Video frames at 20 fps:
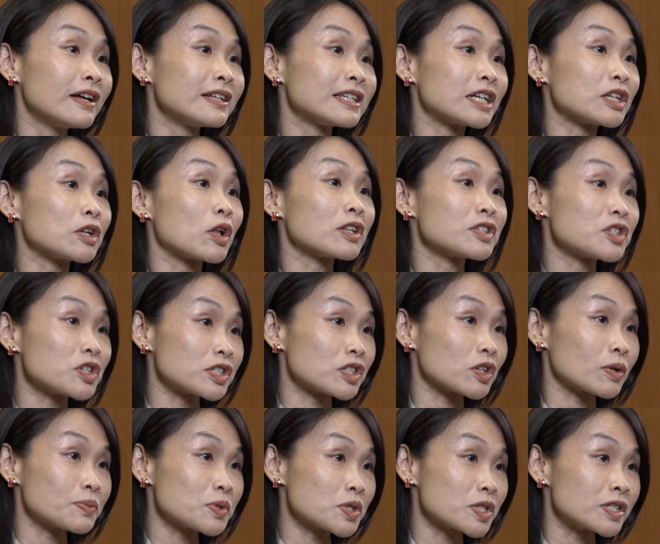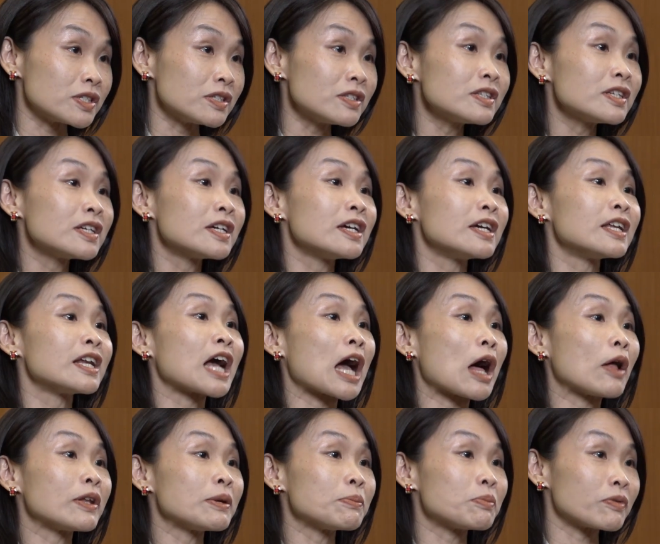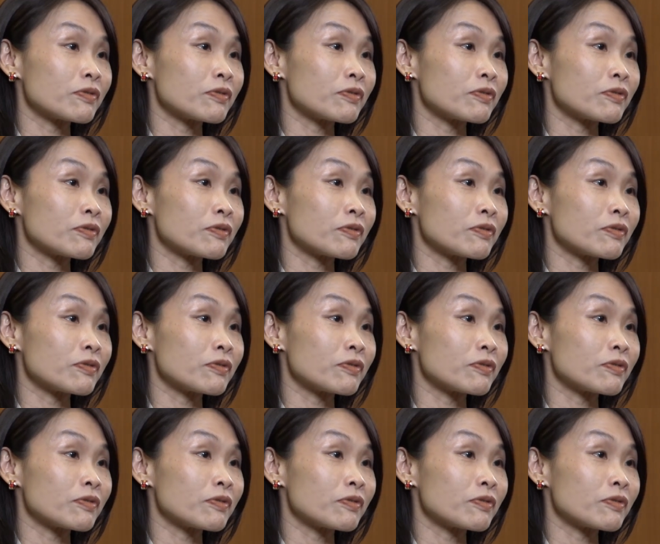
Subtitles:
technology adoption in accounting